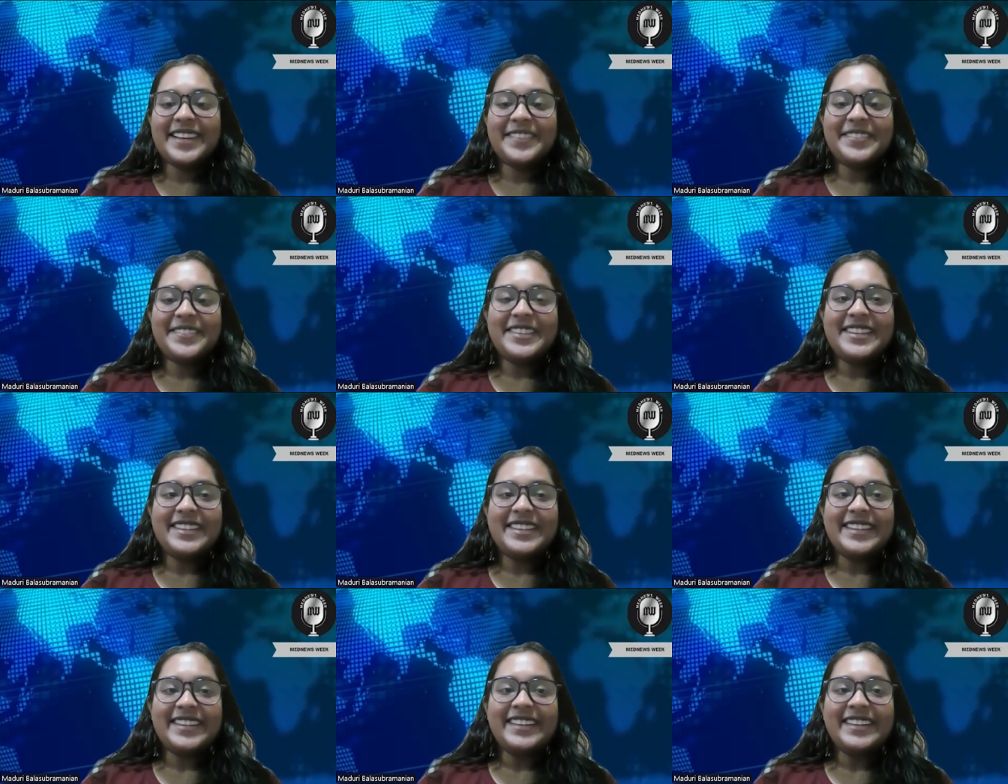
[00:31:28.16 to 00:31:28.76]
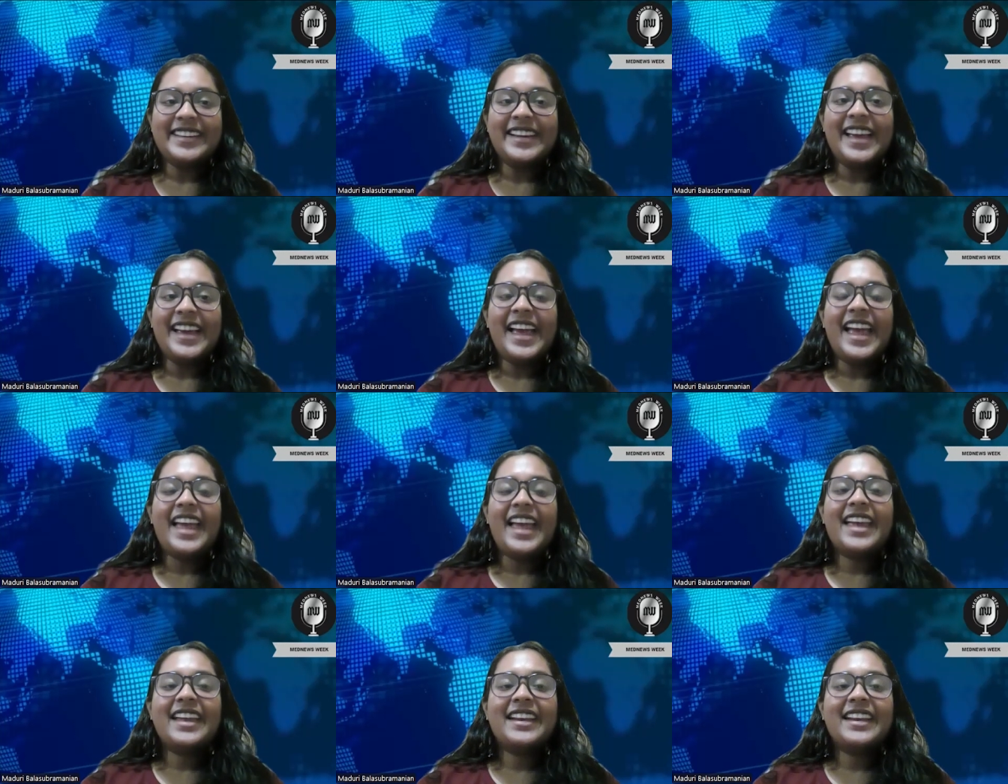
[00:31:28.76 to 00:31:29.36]
Definitely.
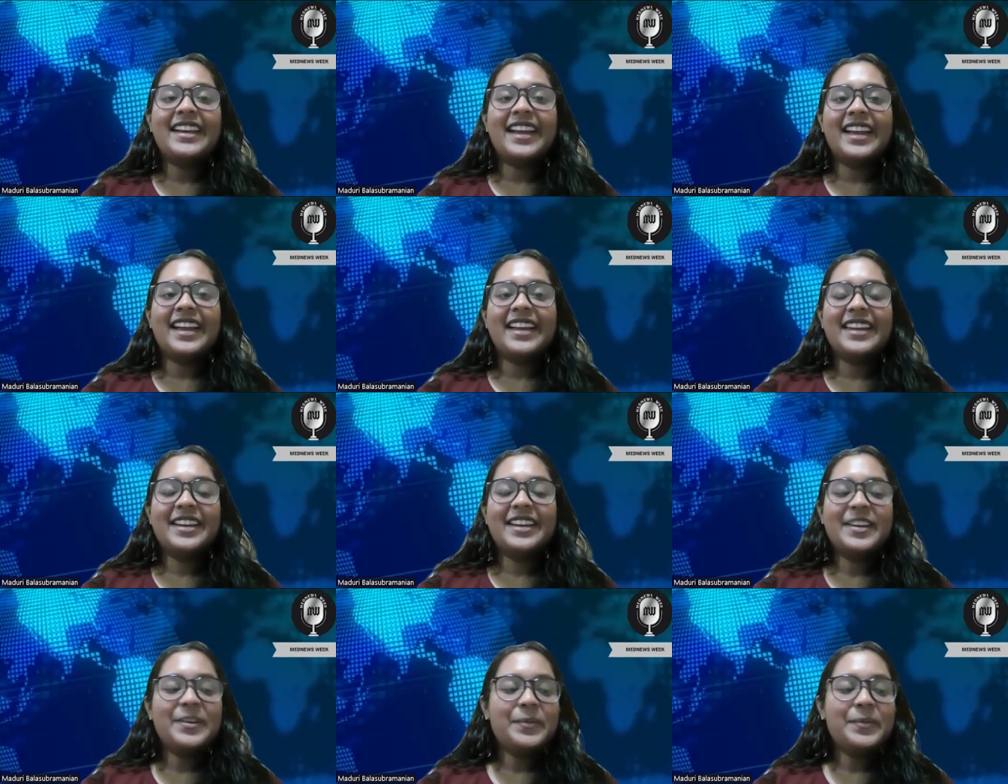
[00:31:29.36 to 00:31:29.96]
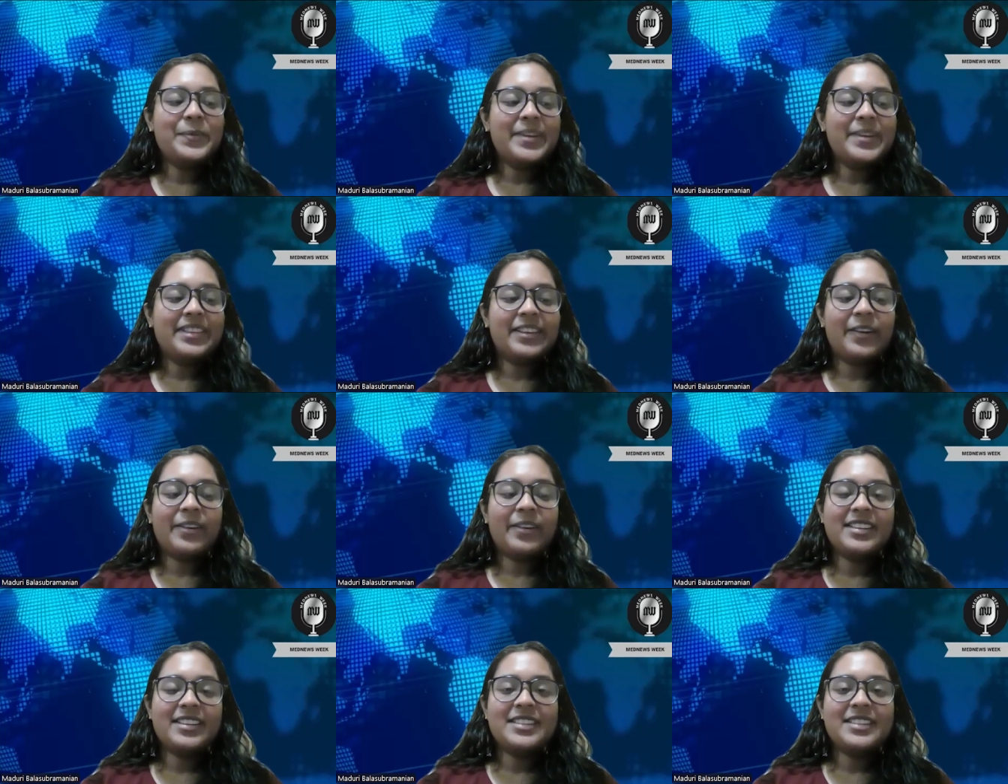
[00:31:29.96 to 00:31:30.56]
And, with
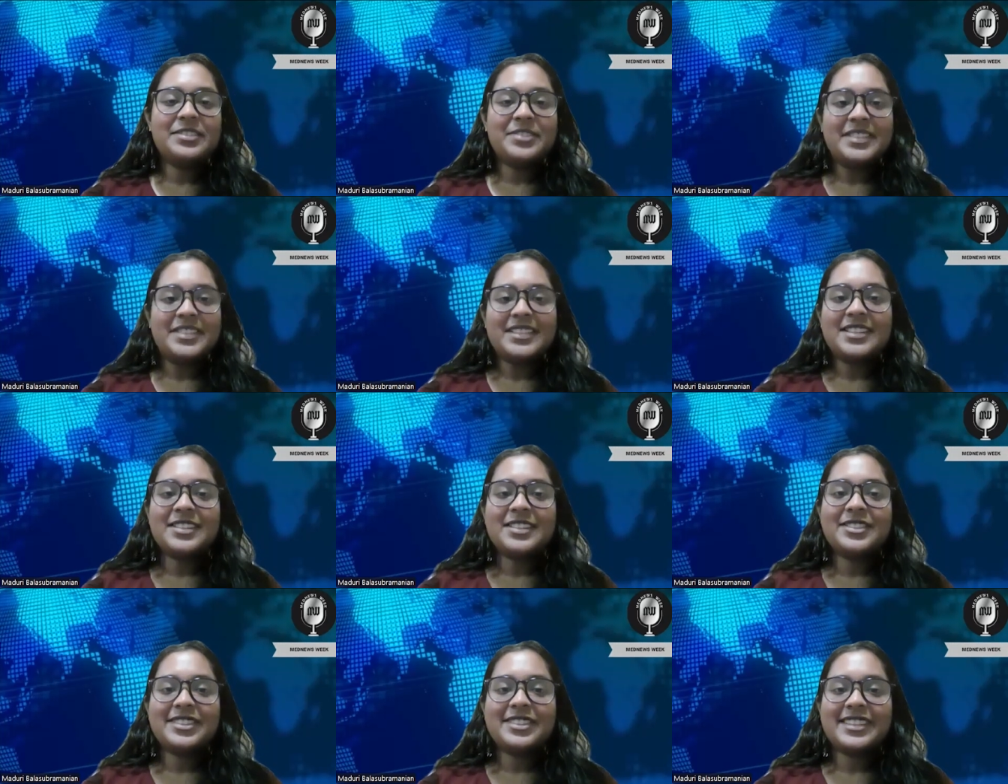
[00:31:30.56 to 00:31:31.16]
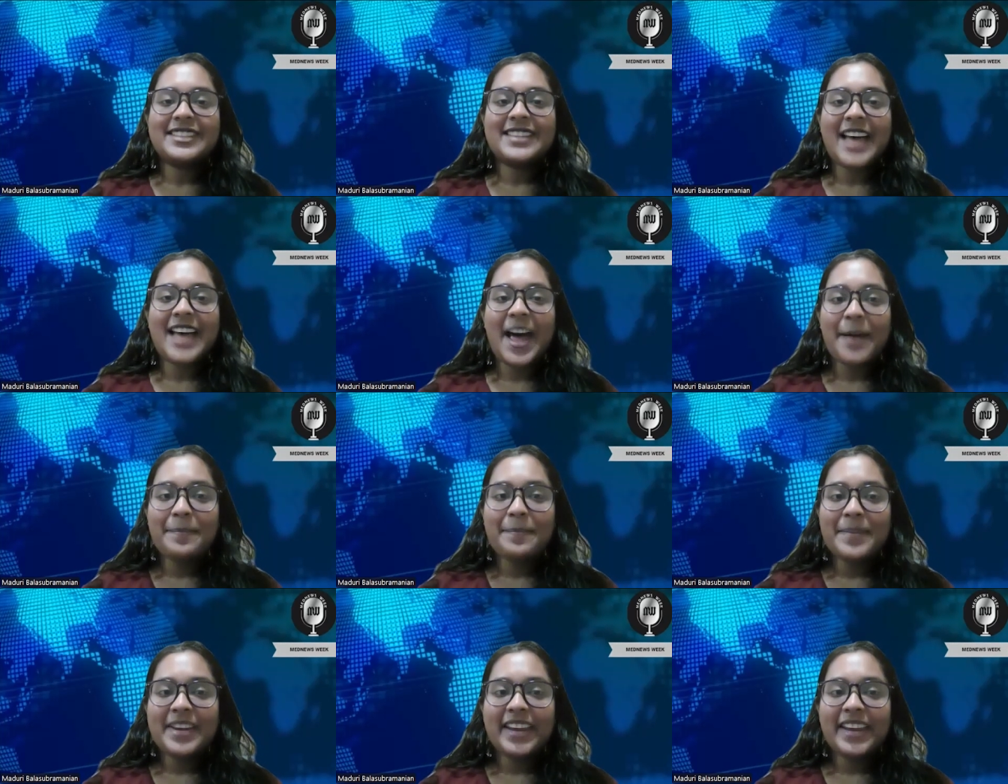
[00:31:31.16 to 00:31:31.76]
all this research that's
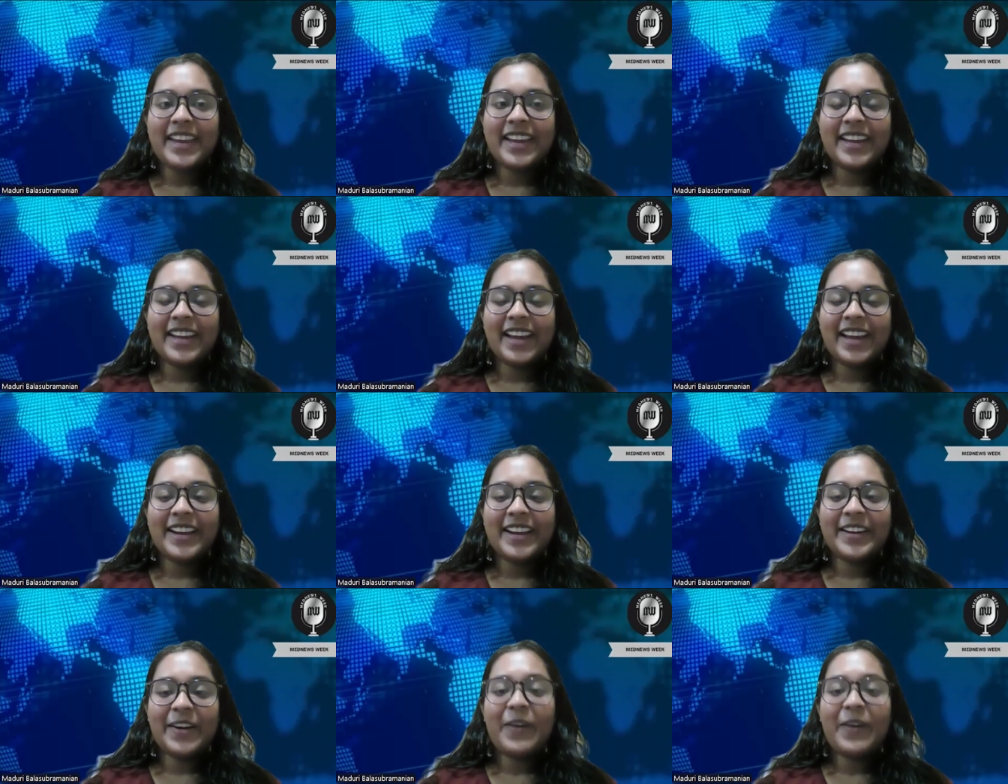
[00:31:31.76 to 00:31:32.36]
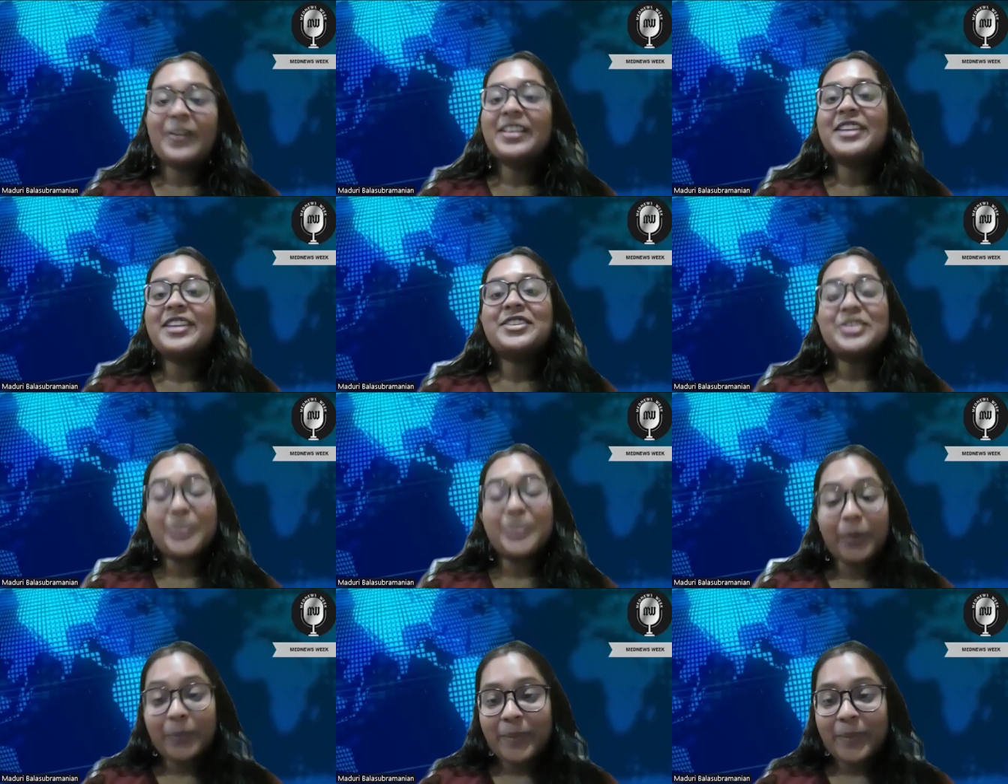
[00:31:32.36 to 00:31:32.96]
happening and all that
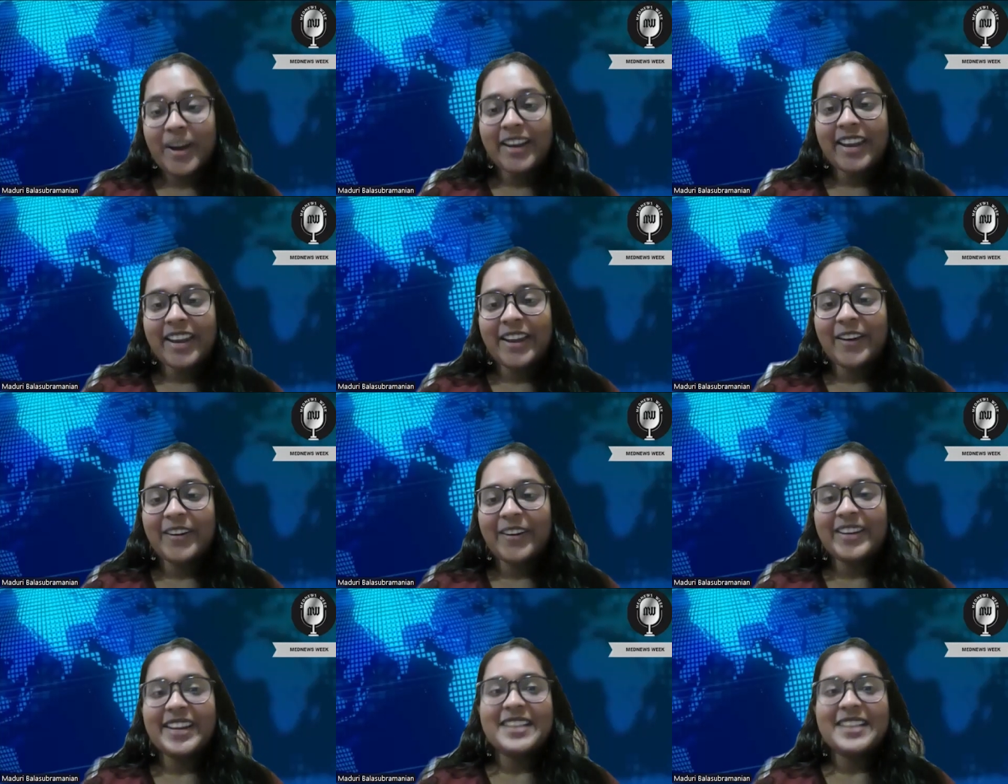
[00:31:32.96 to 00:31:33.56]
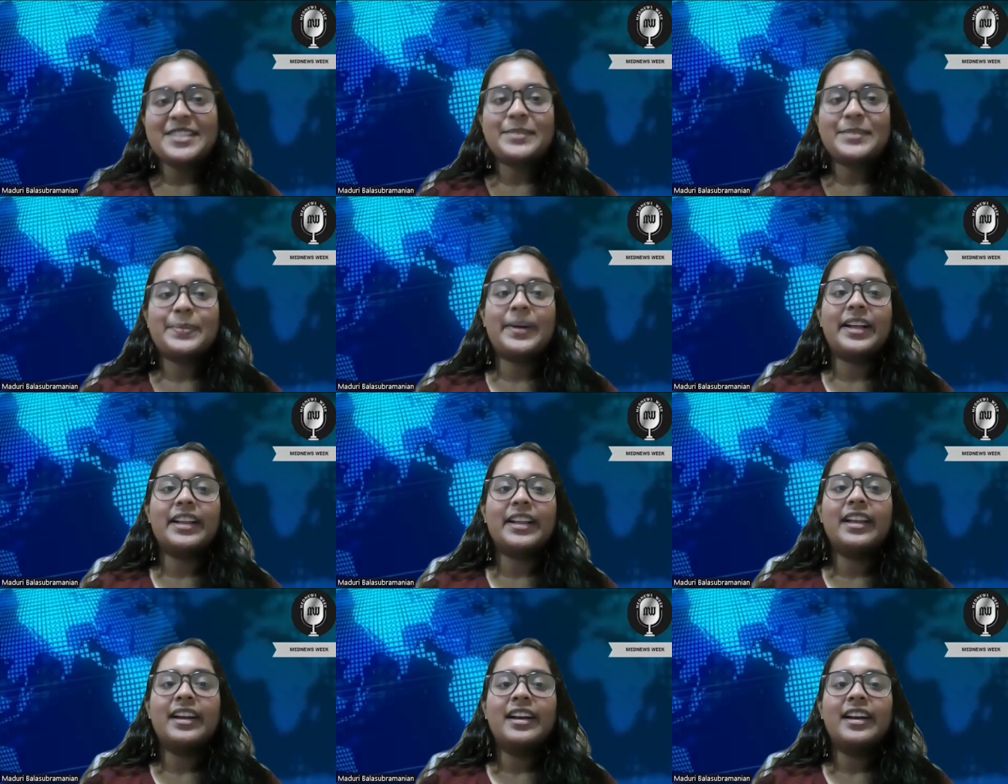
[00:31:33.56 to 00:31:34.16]
you're working on as
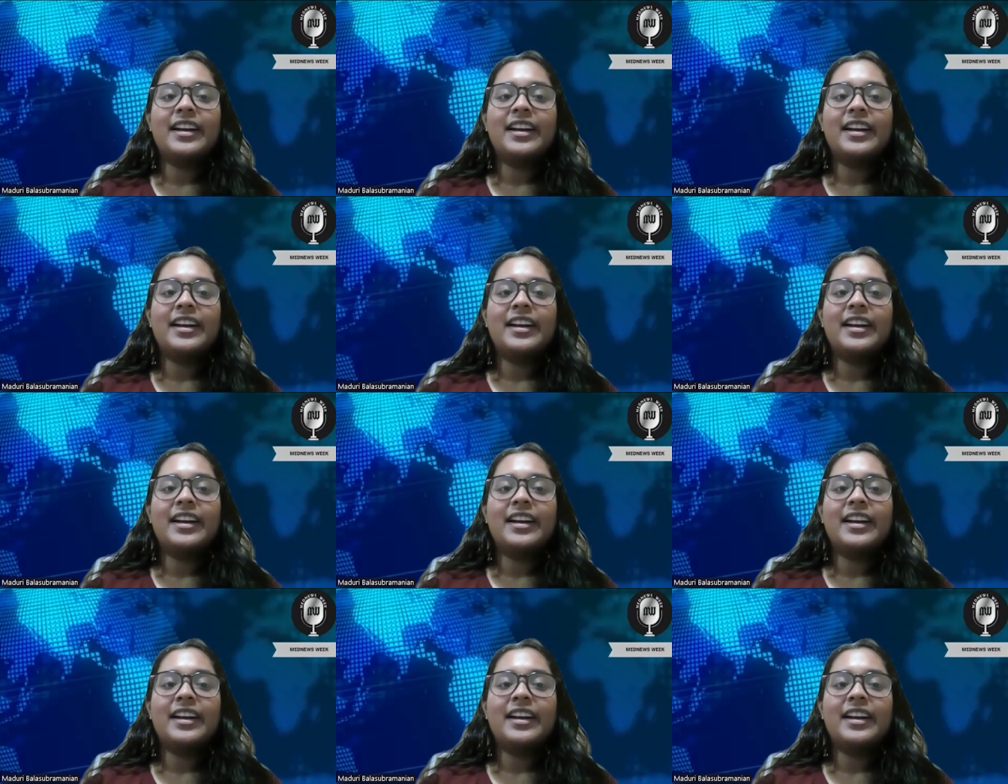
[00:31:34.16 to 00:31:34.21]
well,